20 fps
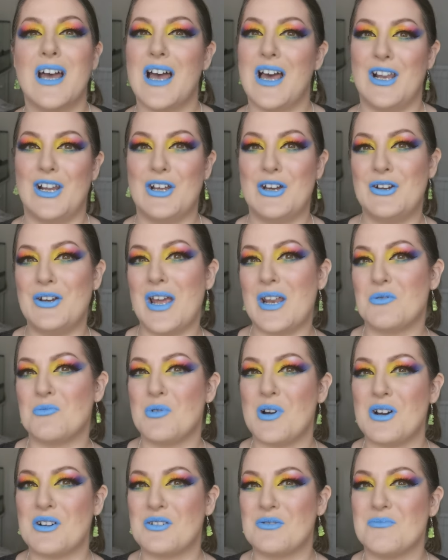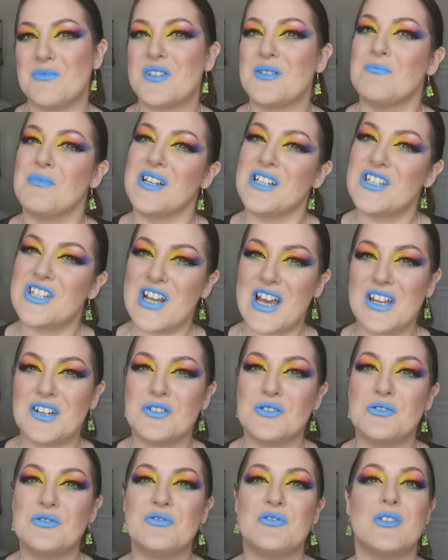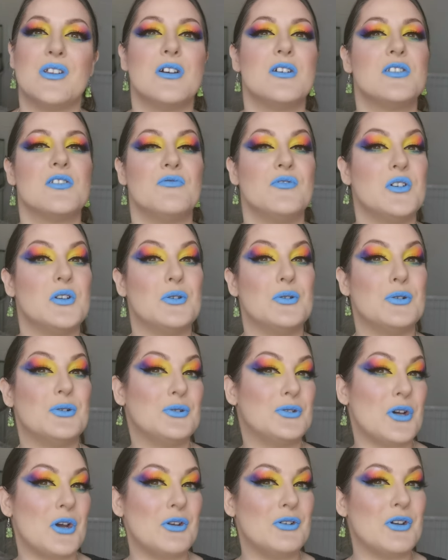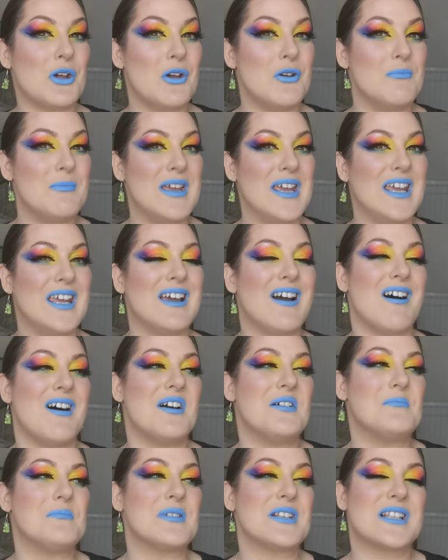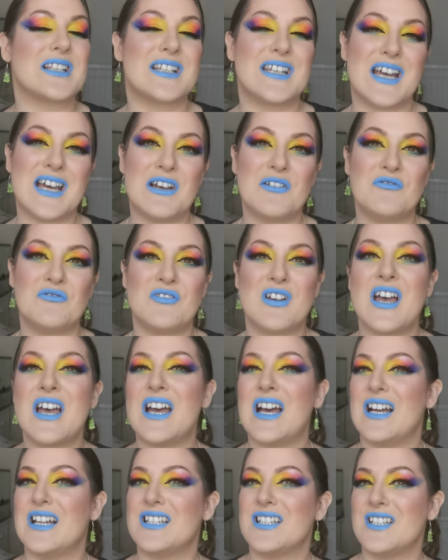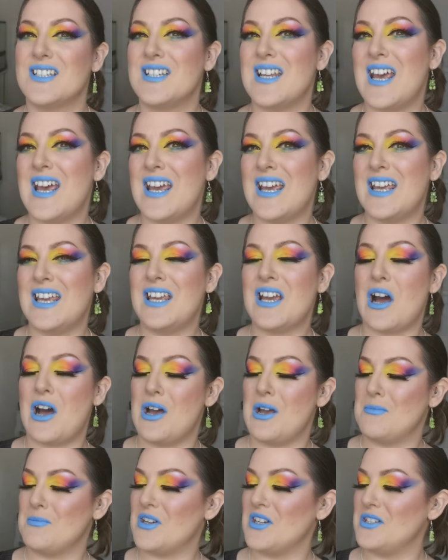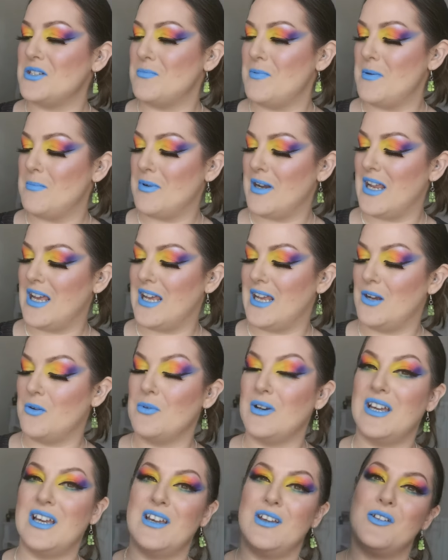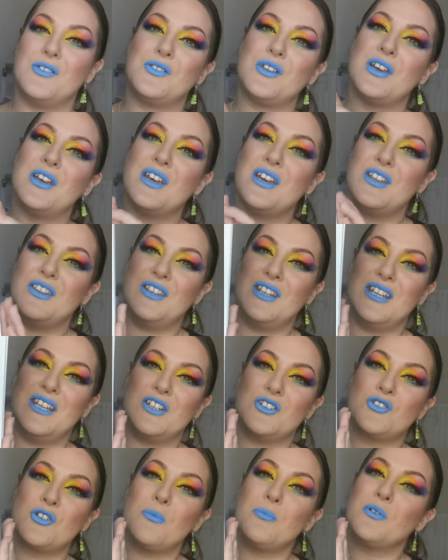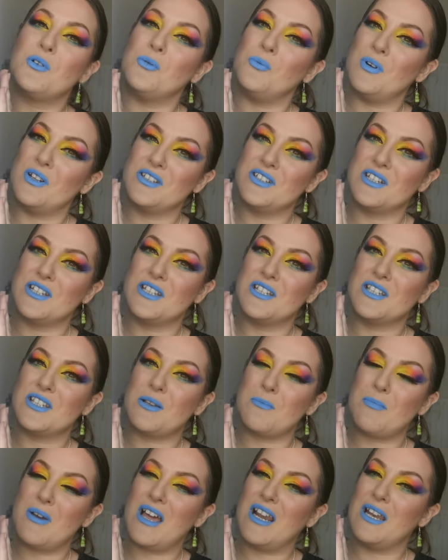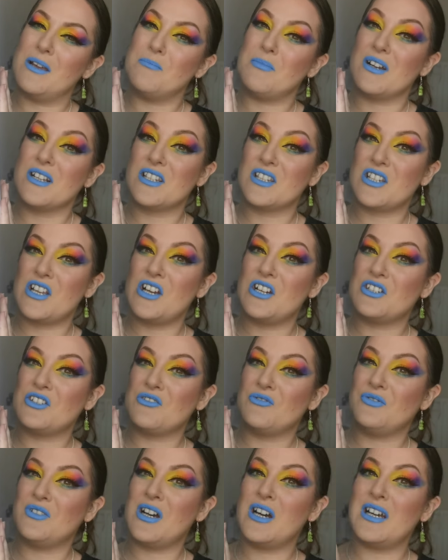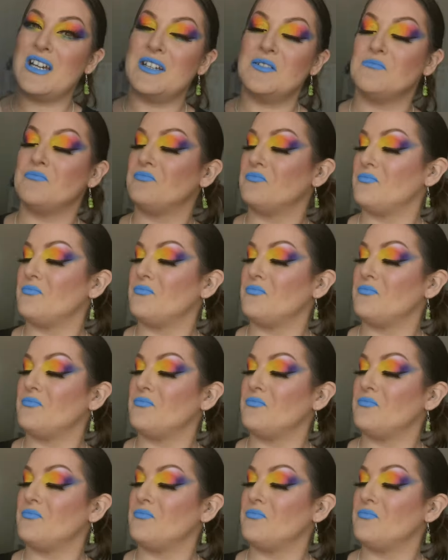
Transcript: Hello and welcome to my channel. For those of you who don't know me, I'm Steph and today I'm going to be playing with the Tropical Wonders palette by Certifeye